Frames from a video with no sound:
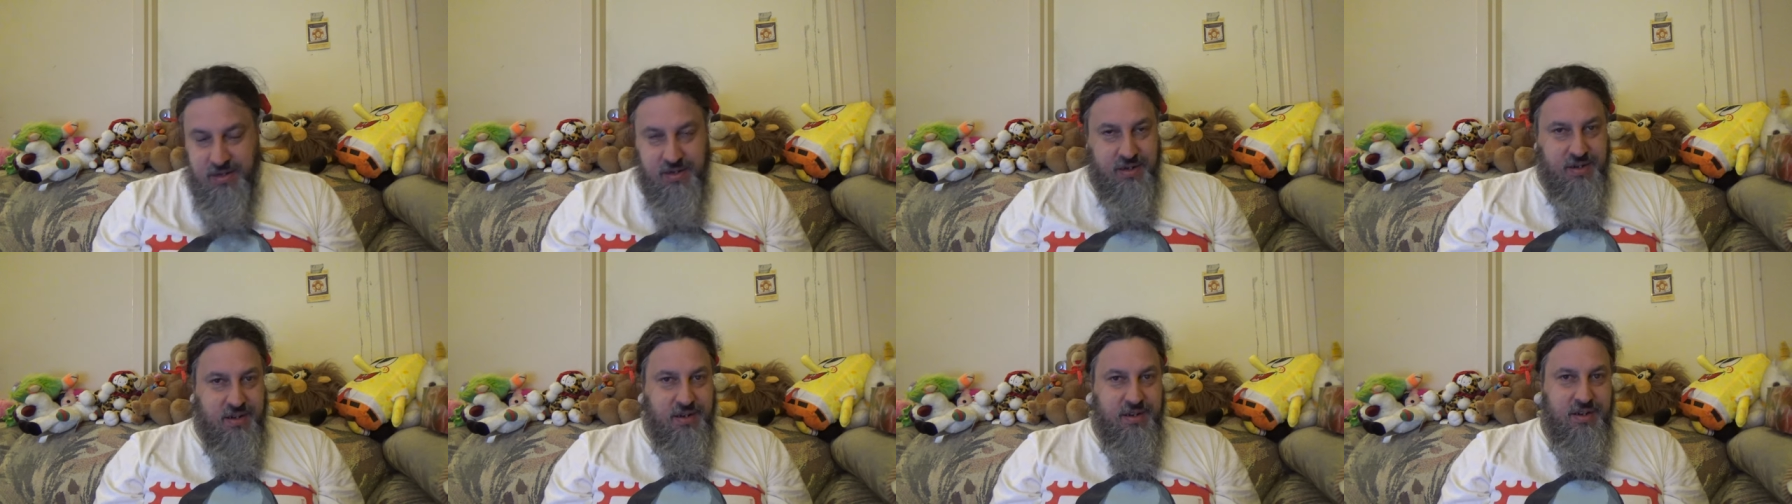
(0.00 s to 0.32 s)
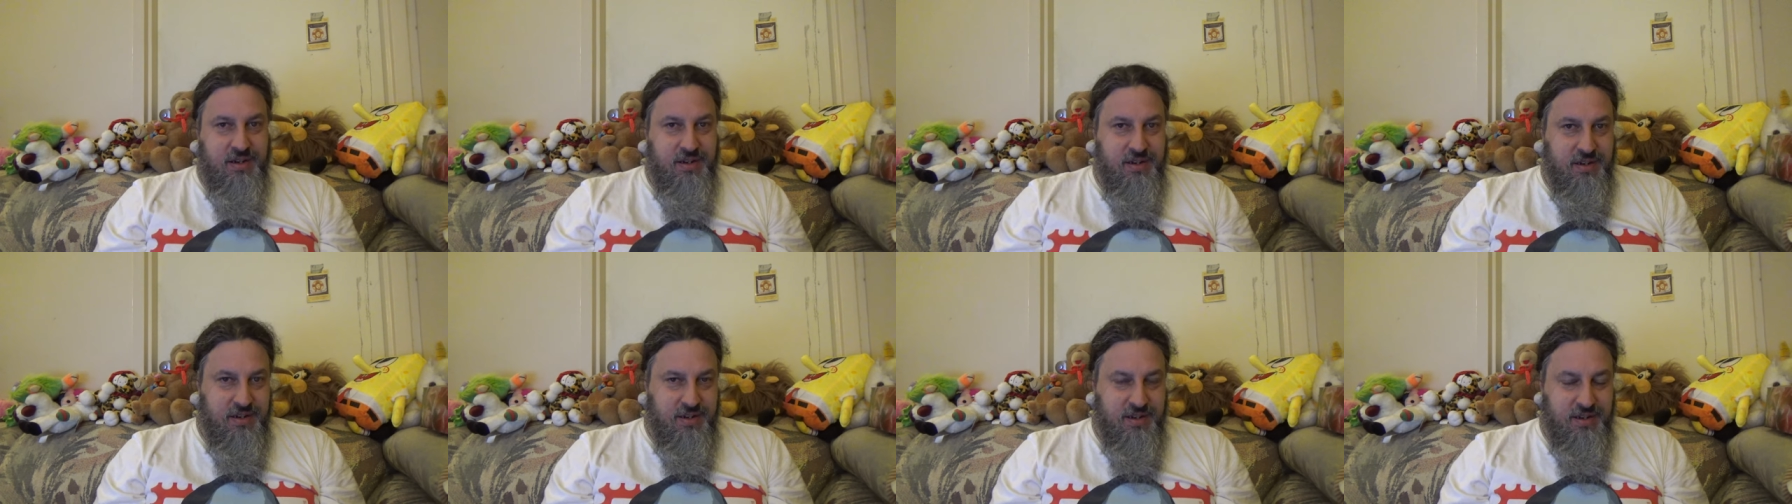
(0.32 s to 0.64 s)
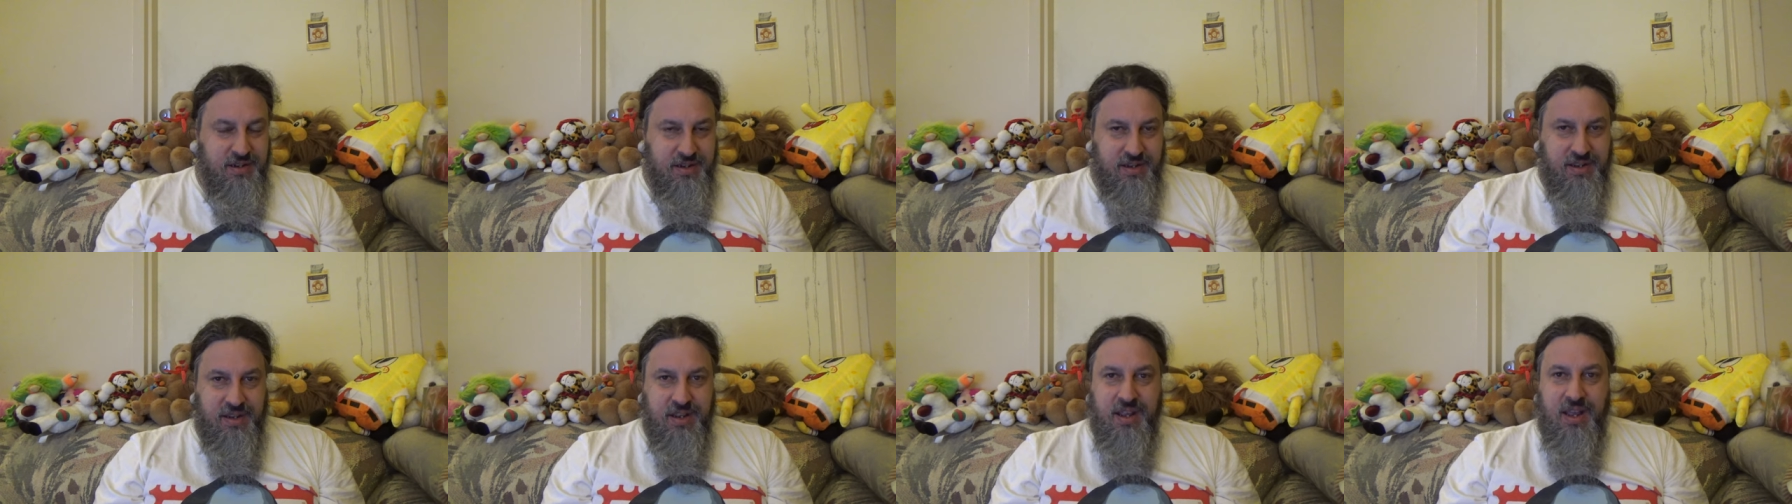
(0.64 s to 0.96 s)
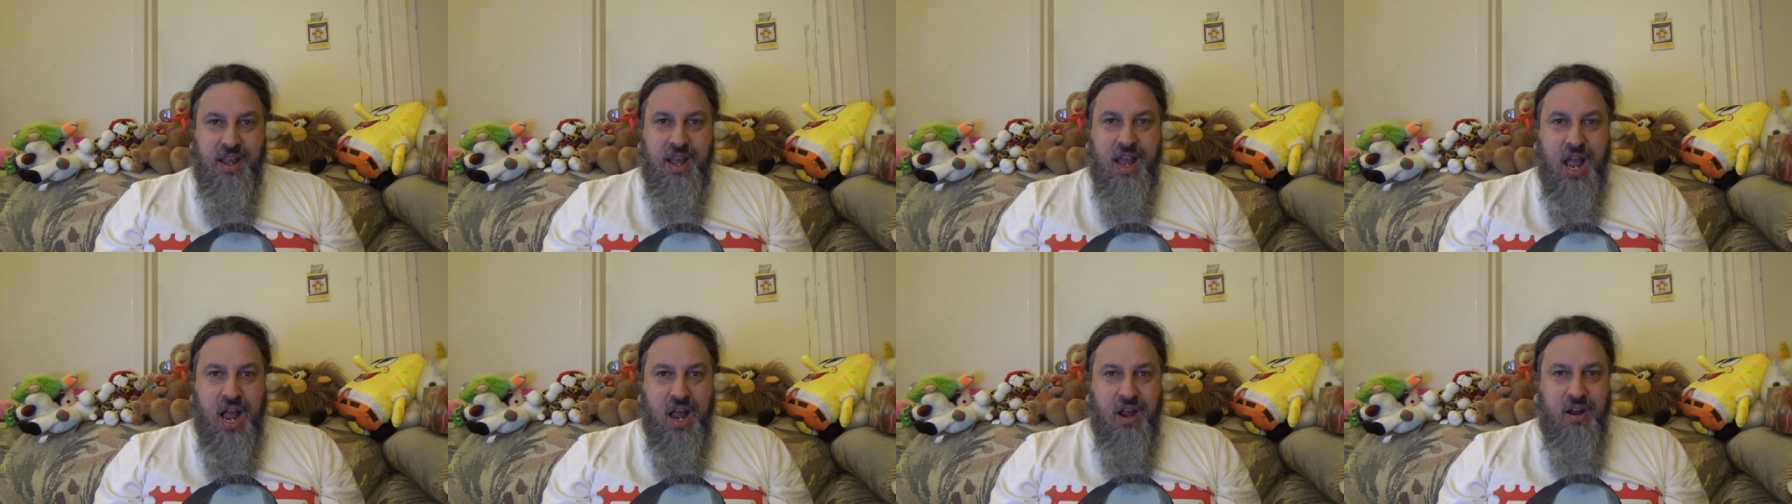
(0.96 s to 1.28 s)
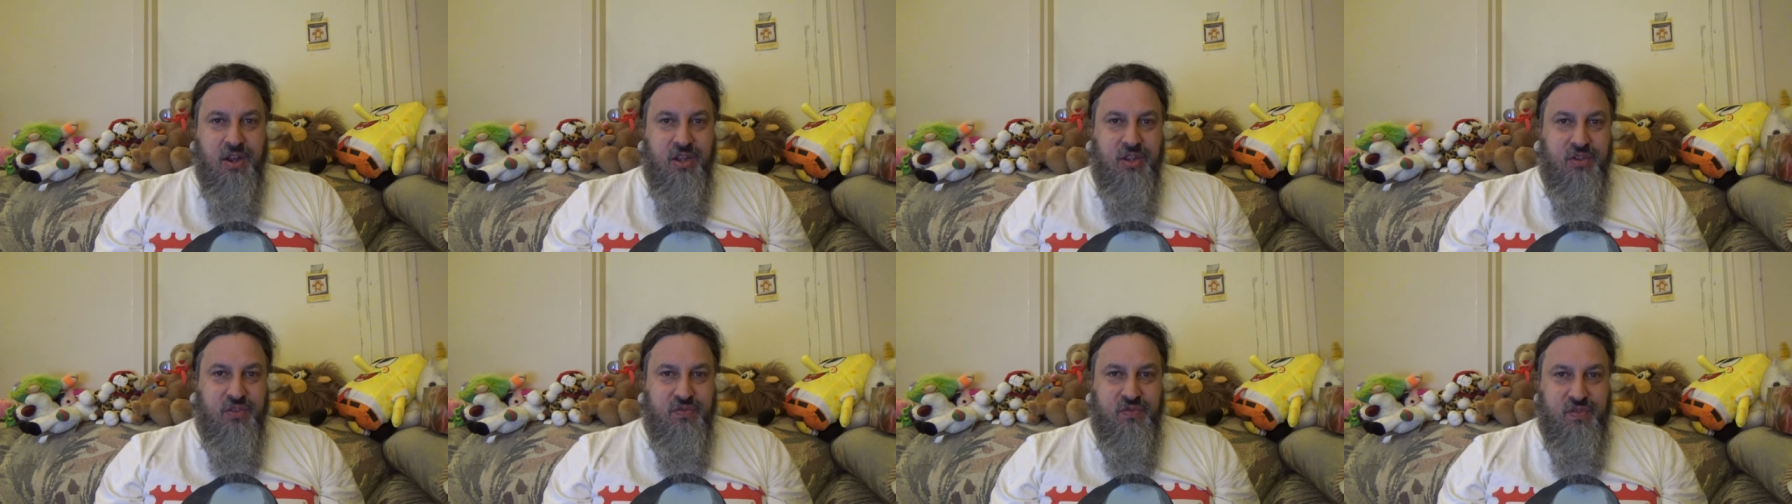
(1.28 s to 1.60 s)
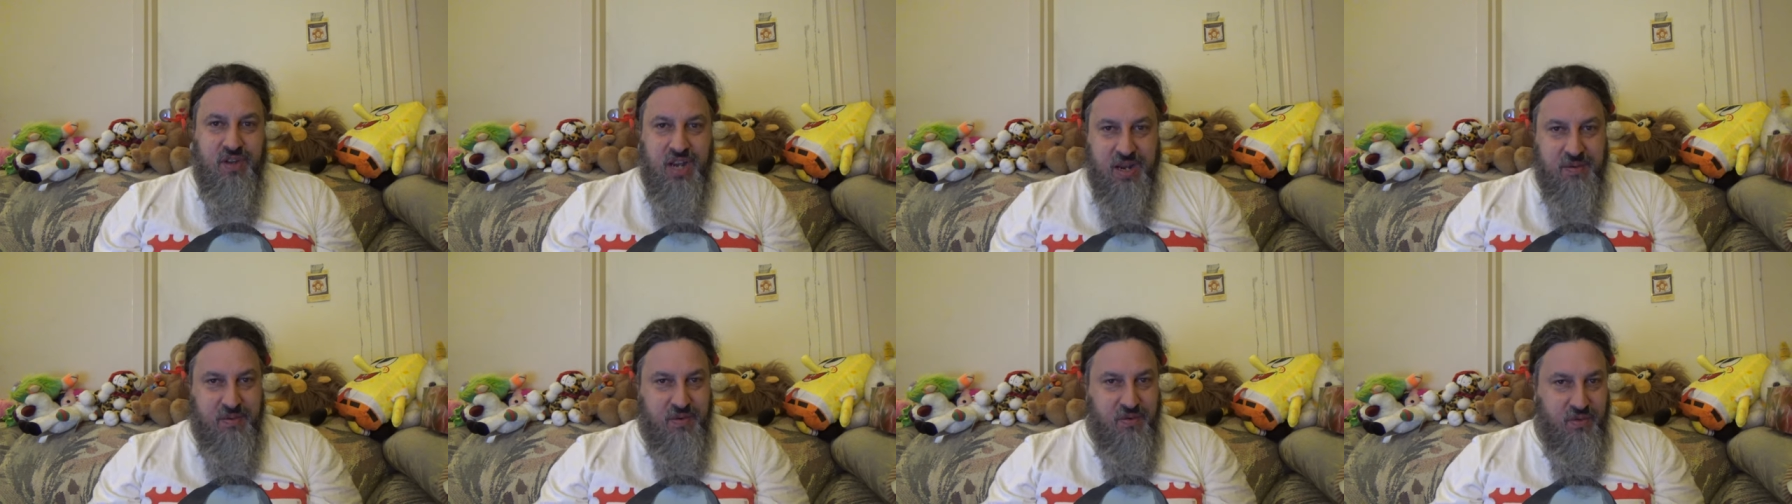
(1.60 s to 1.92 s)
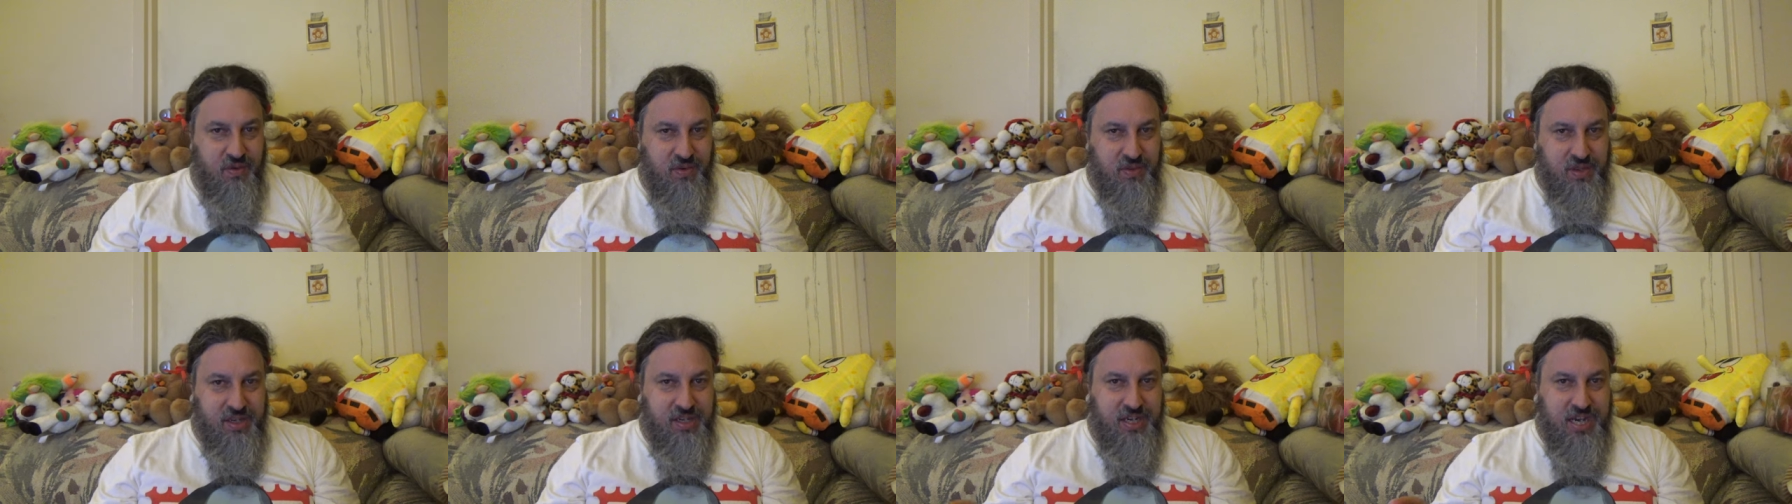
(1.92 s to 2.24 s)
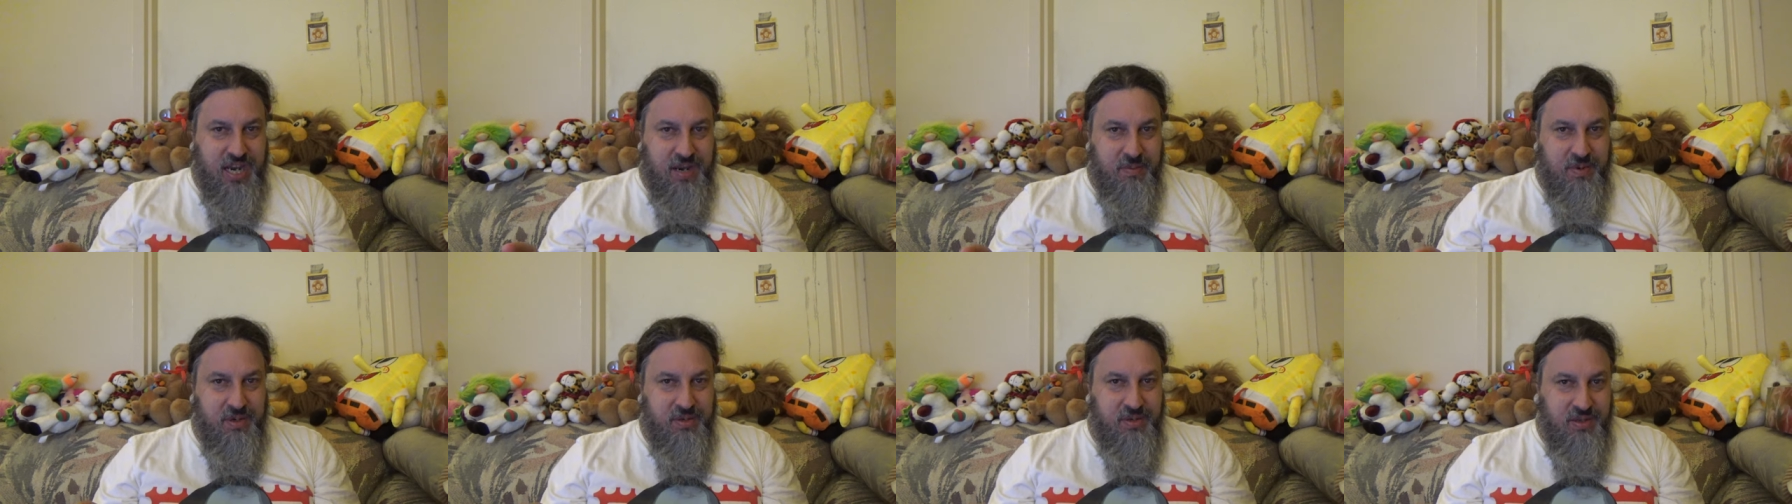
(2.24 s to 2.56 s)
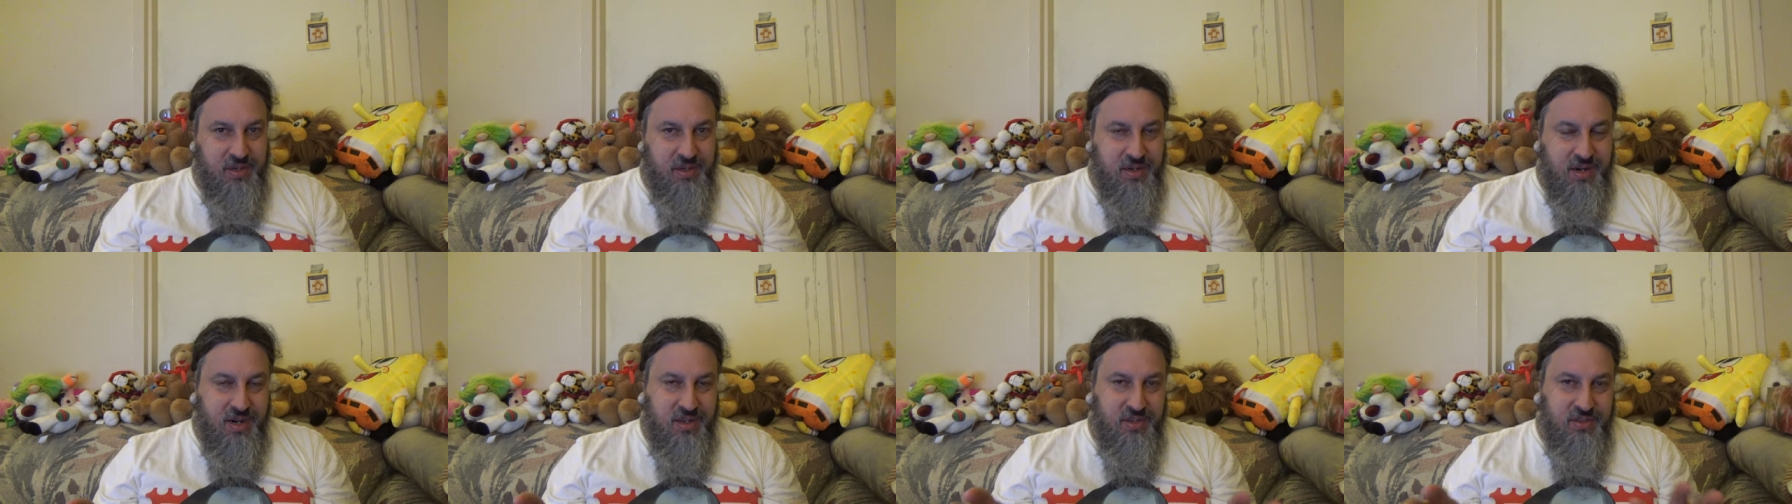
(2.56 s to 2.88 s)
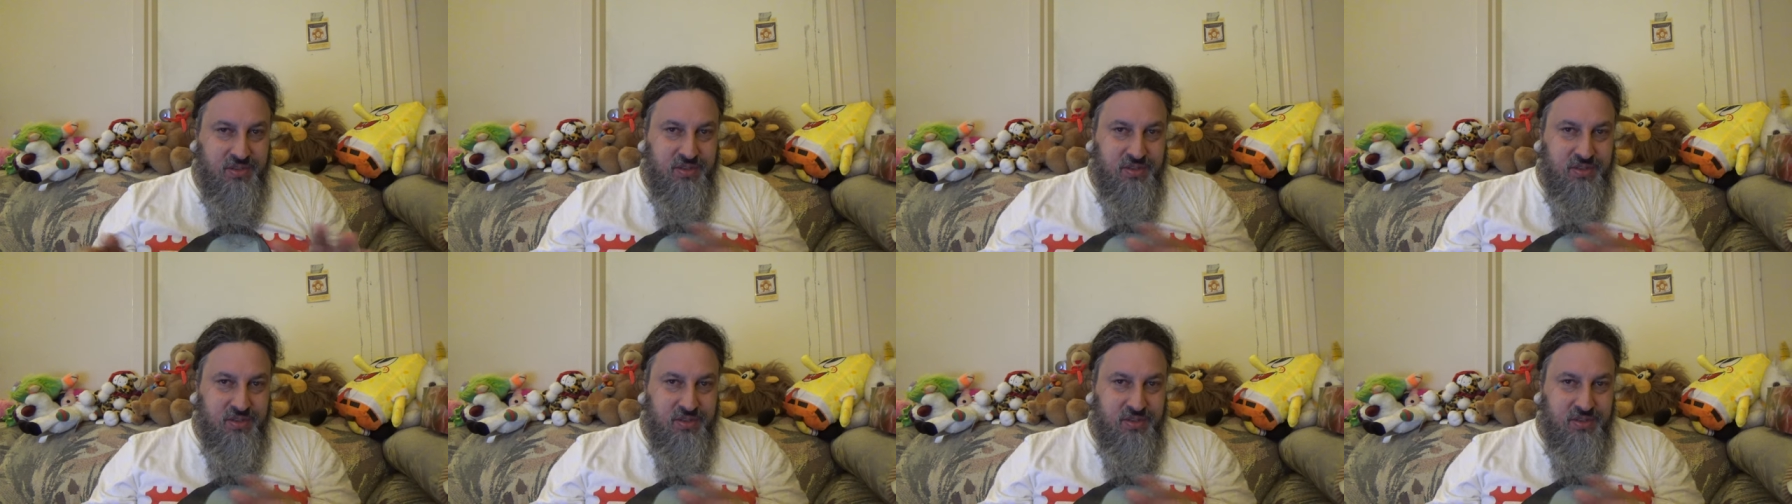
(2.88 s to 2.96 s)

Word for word: I was fine before the camera turned on.